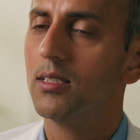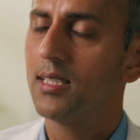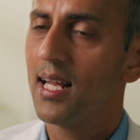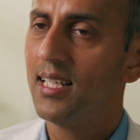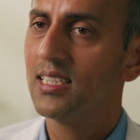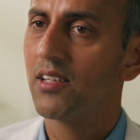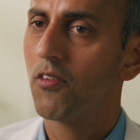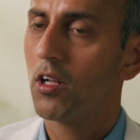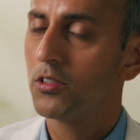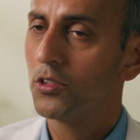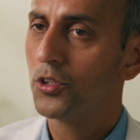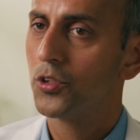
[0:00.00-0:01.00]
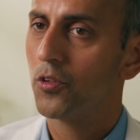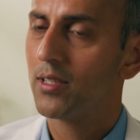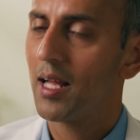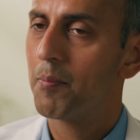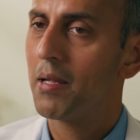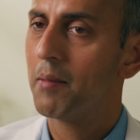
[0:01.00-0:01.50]
Studies have also shown
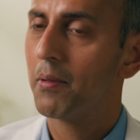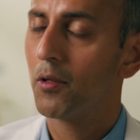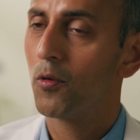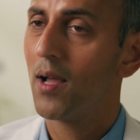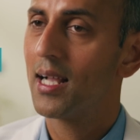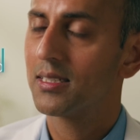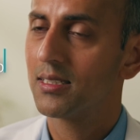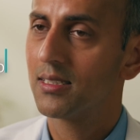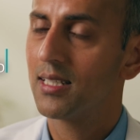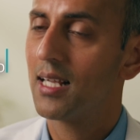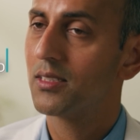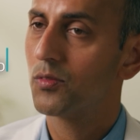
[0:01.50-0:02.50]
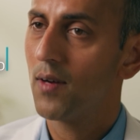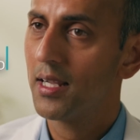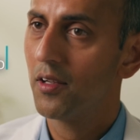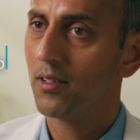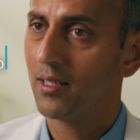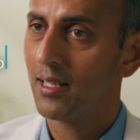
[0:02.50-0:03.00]
that people who exercise
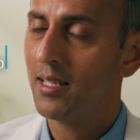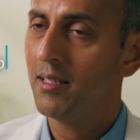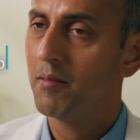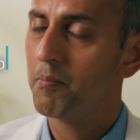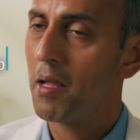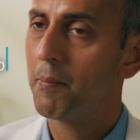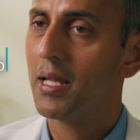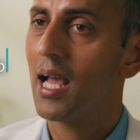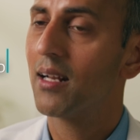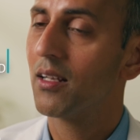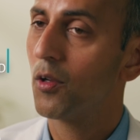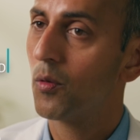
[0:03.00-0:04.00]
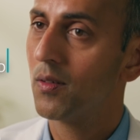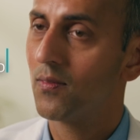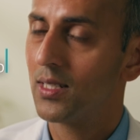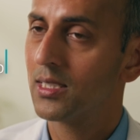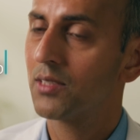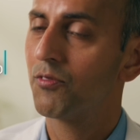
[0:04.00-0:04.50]
regularly may be at a lower
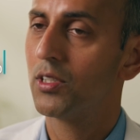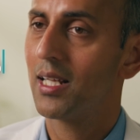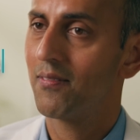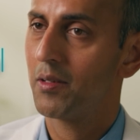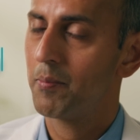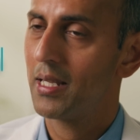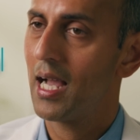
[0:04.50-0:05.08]
risk for developing